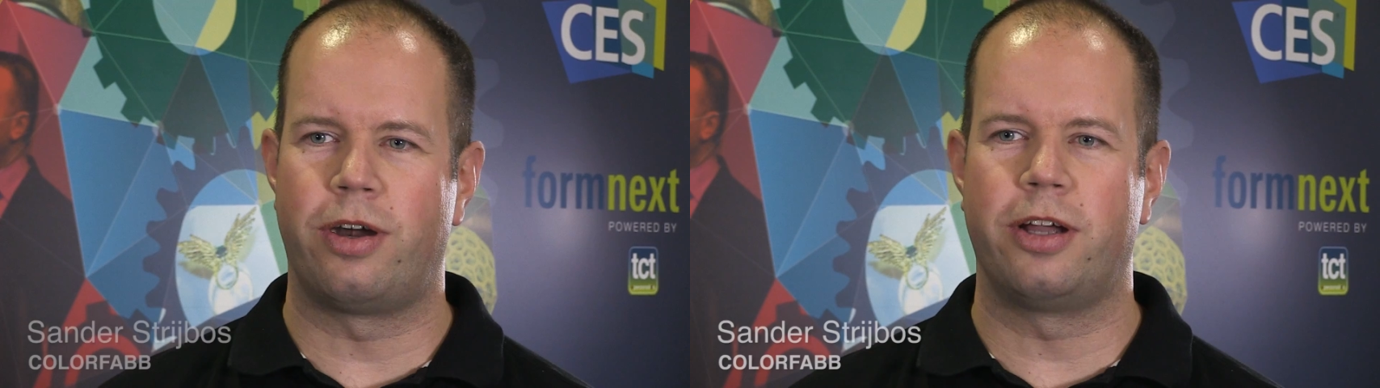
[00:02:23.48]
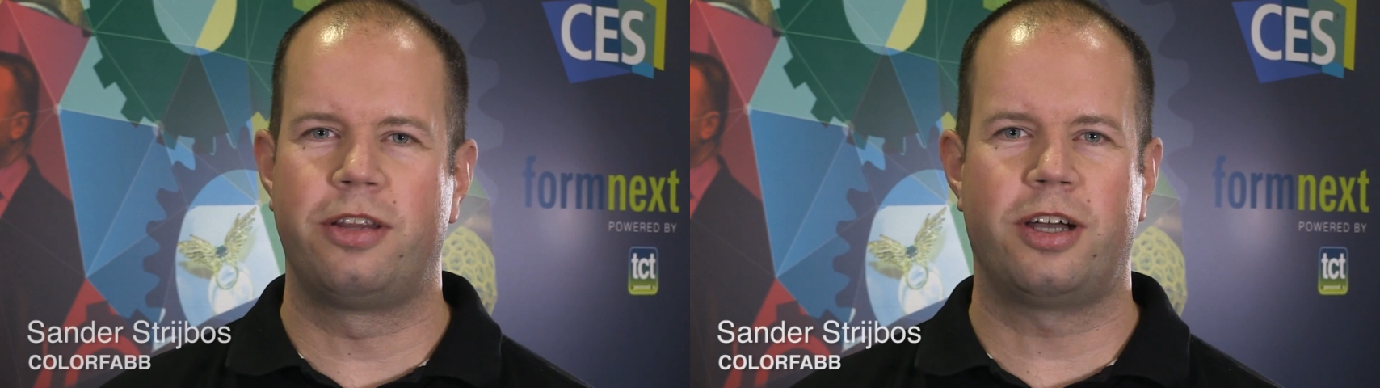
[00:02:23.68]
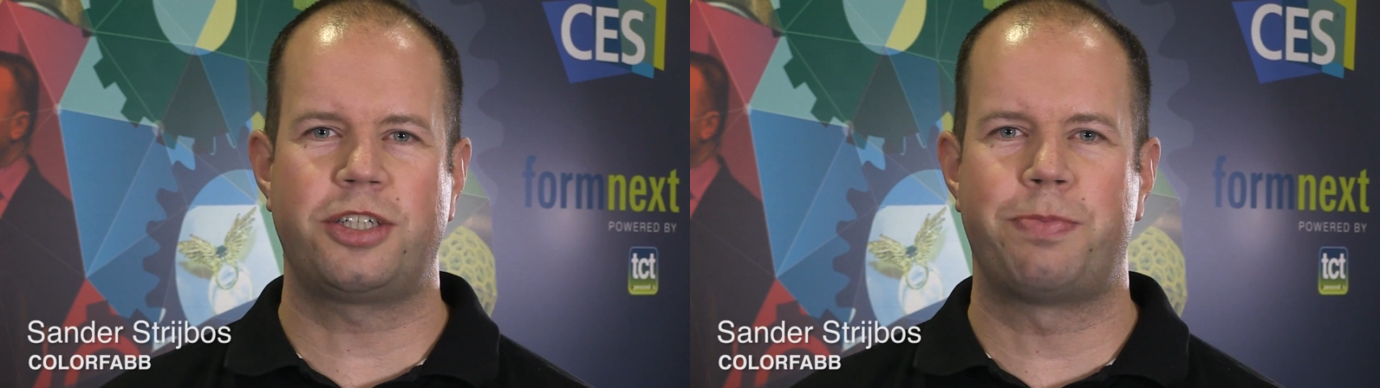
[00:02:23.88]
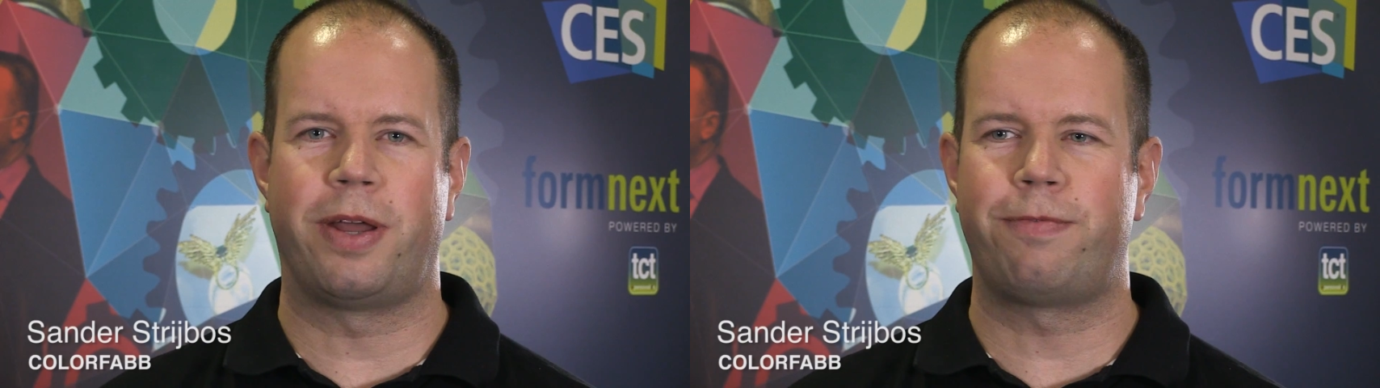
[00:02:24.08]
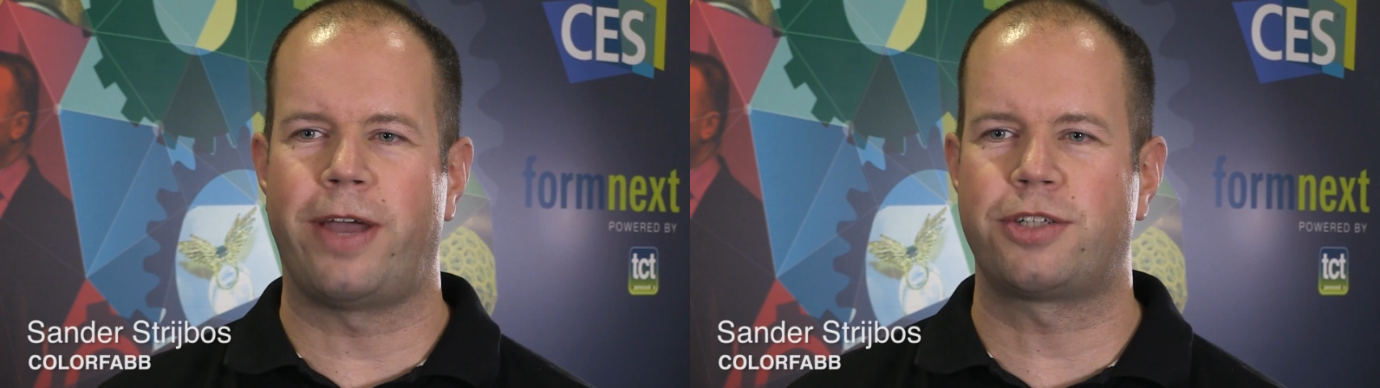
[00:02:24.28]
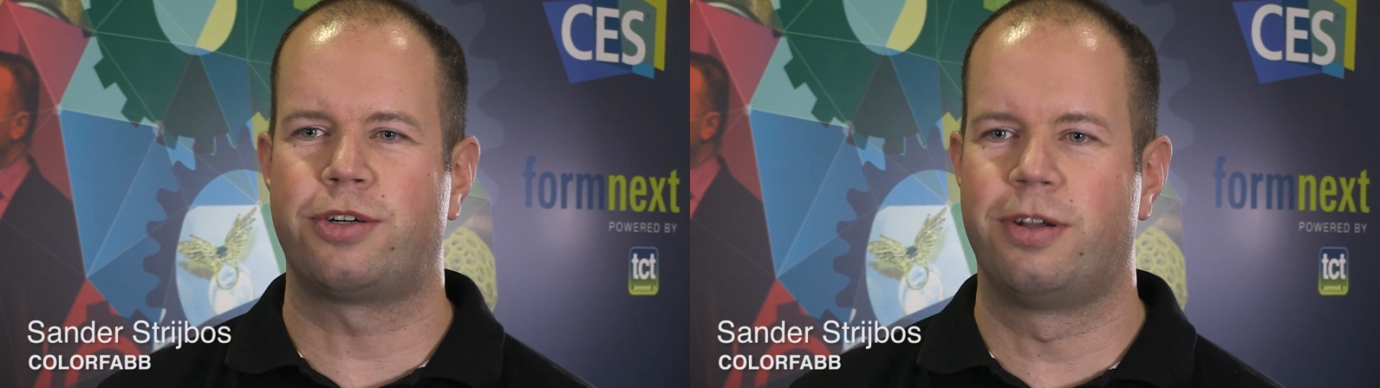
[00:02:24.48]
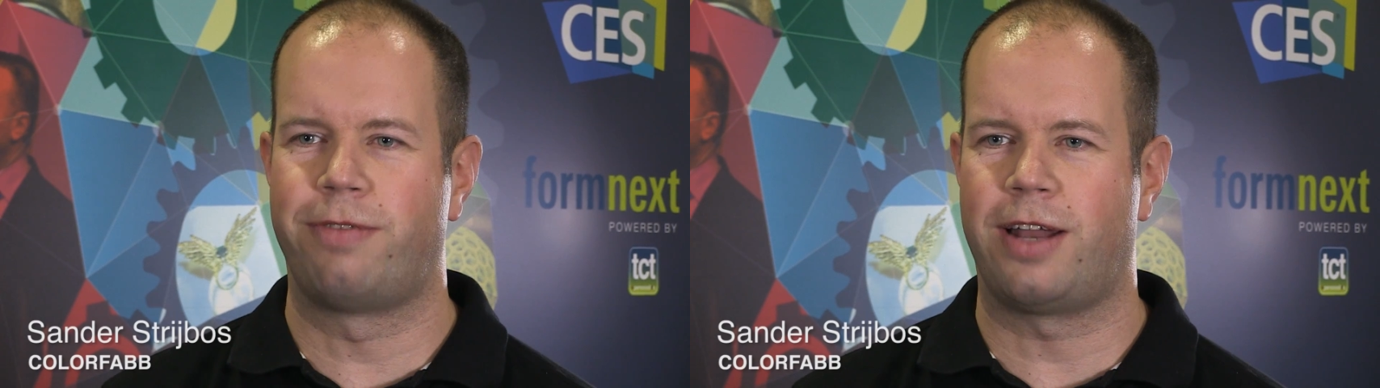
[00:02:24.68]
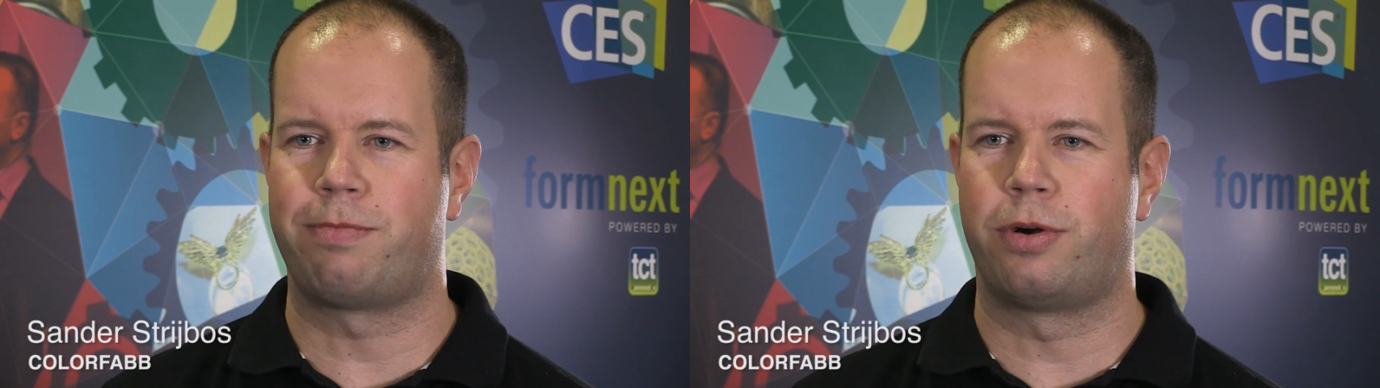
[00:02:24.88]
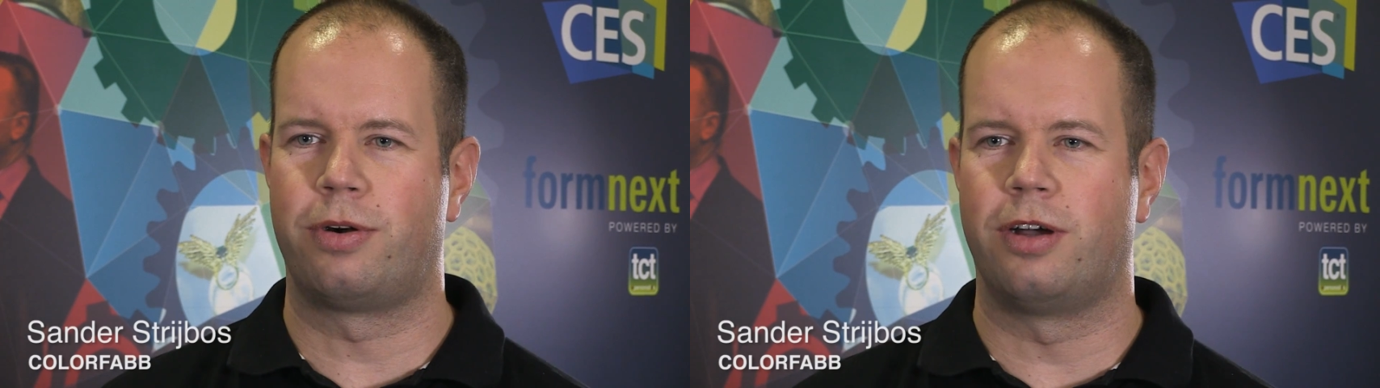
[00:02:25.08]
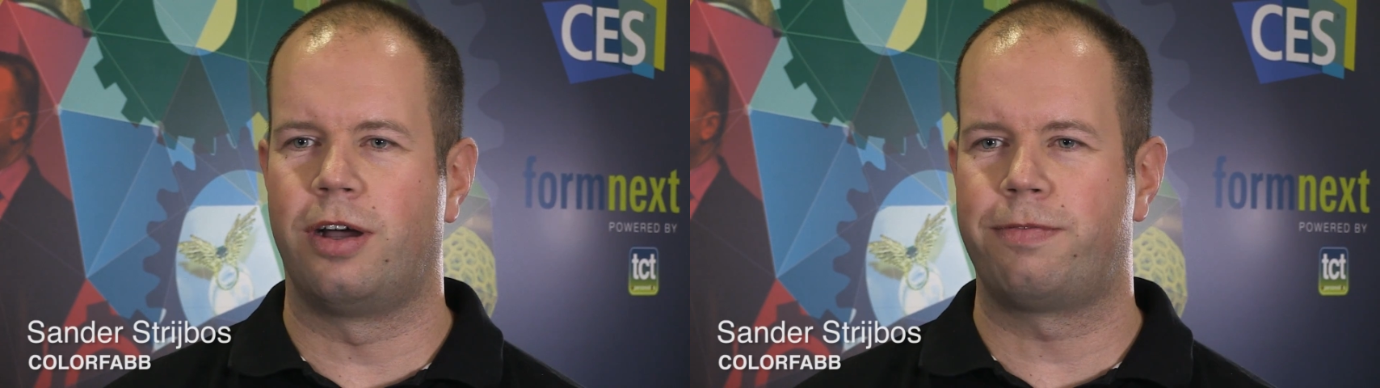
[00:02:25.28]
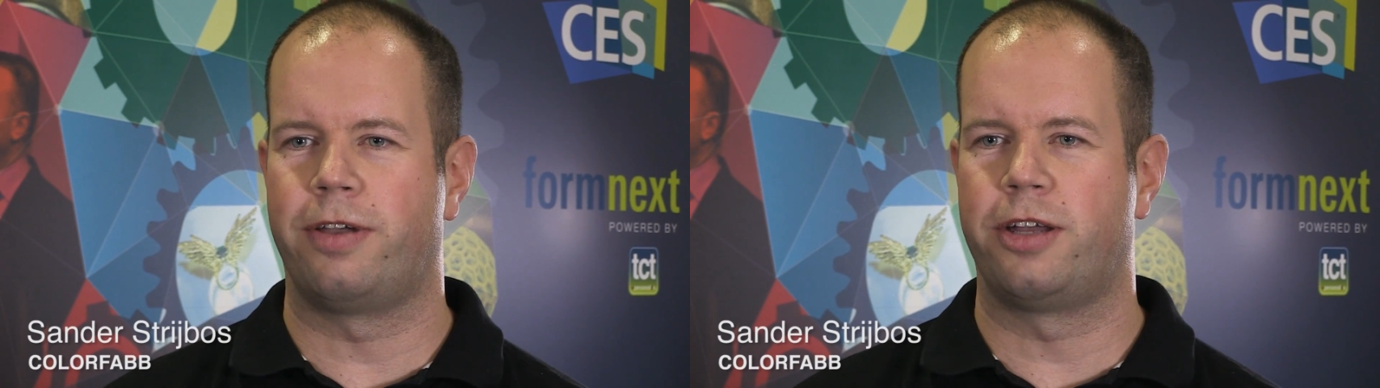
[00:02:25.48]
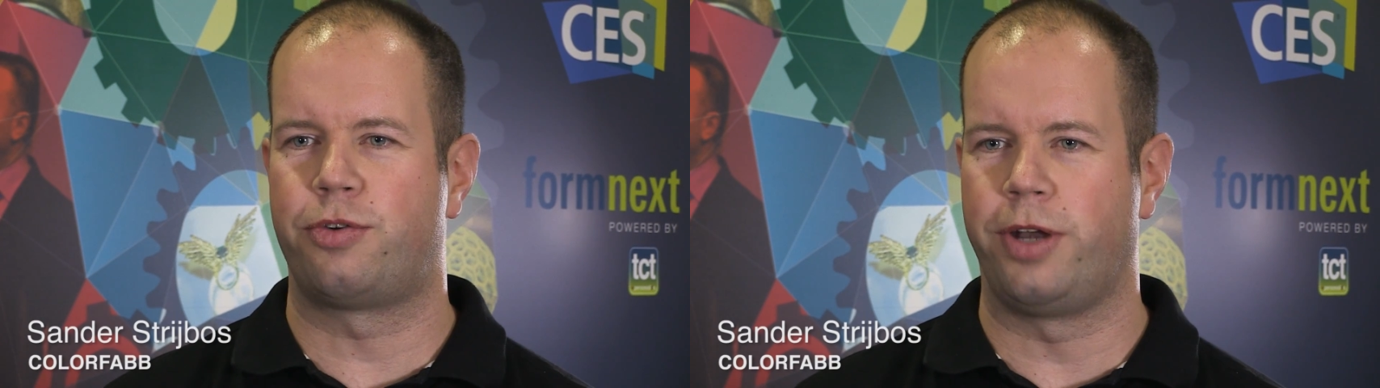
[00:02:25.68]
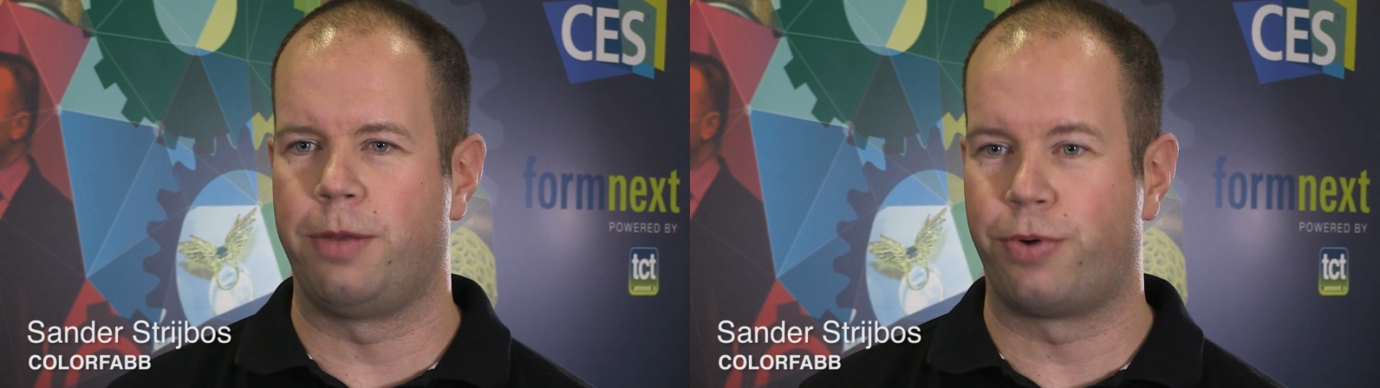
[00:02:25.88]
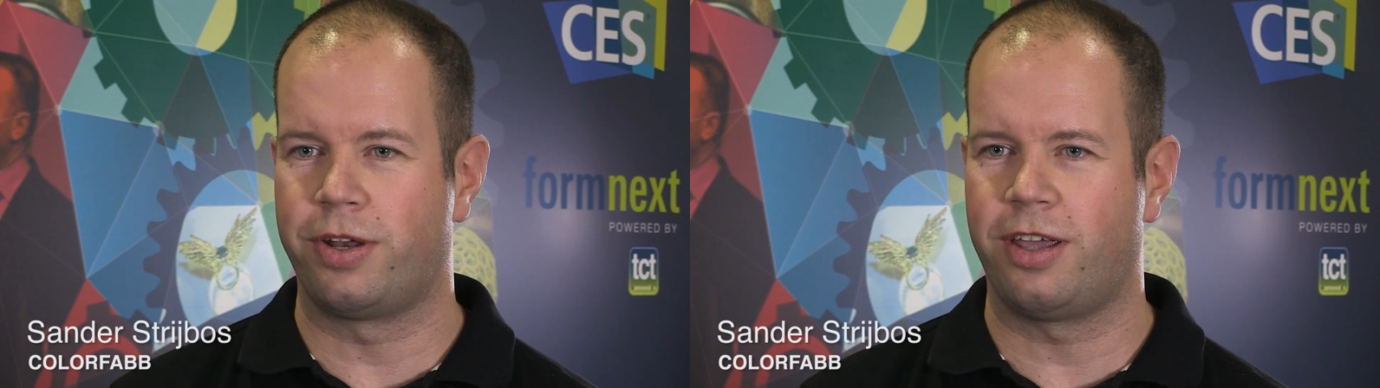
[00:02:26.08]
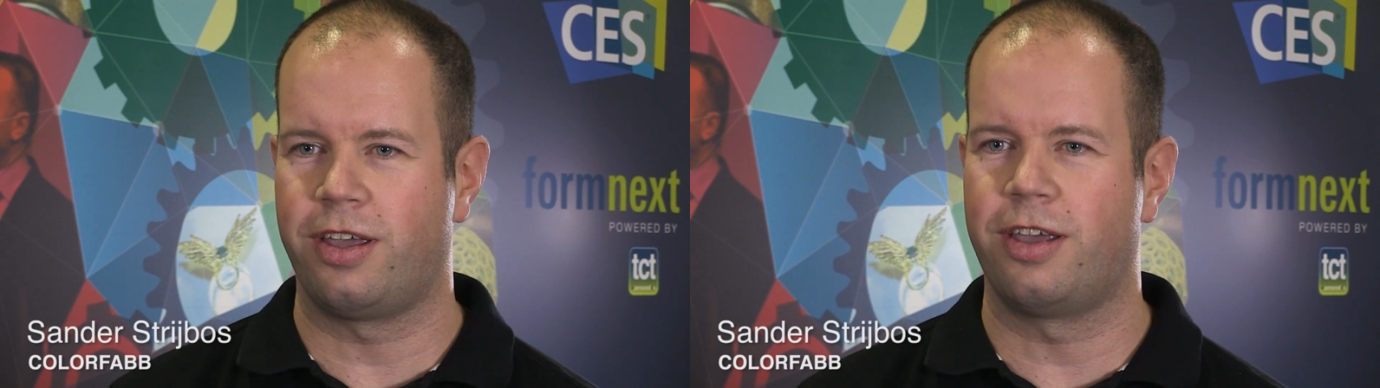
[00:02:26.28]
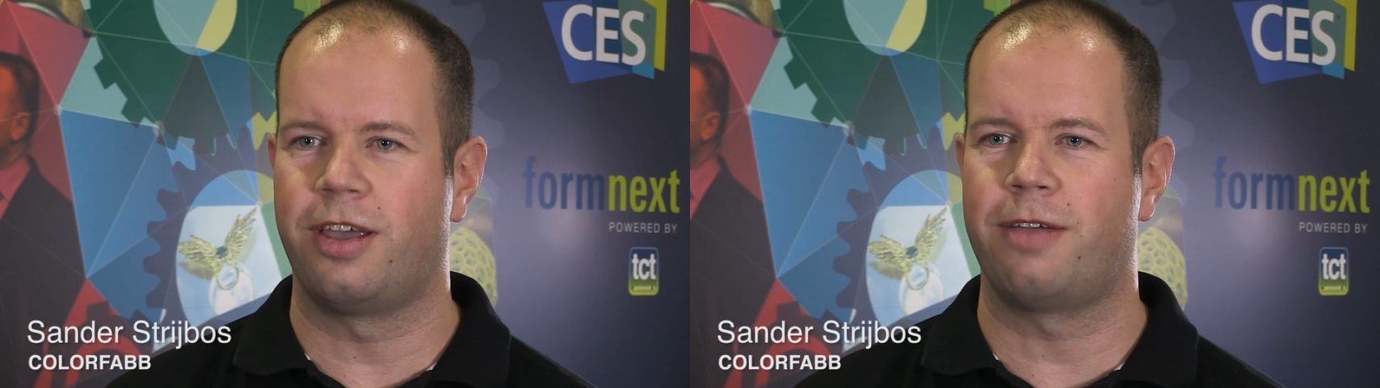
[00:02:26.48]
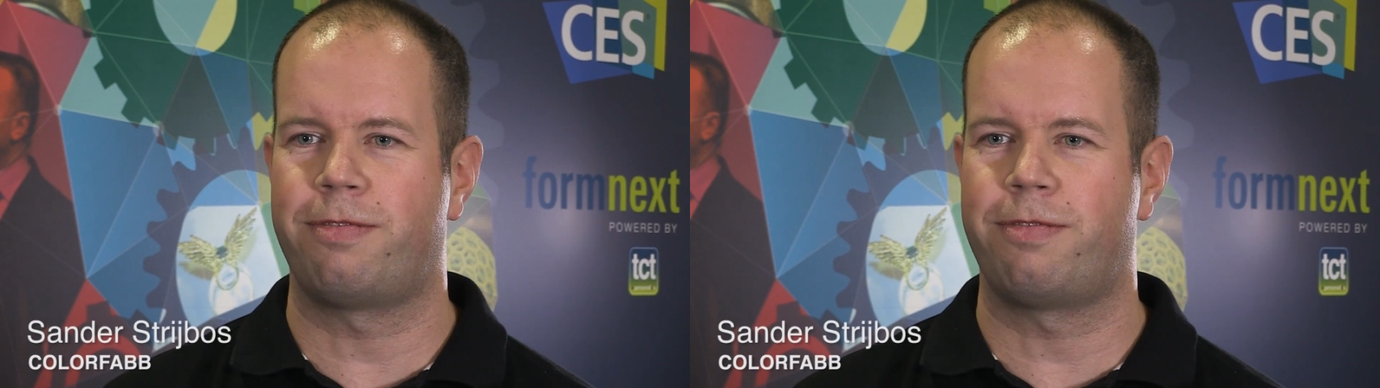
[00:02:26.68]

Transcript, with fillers: are a Dutch manufacturer and developer of uh, 3D printing uh,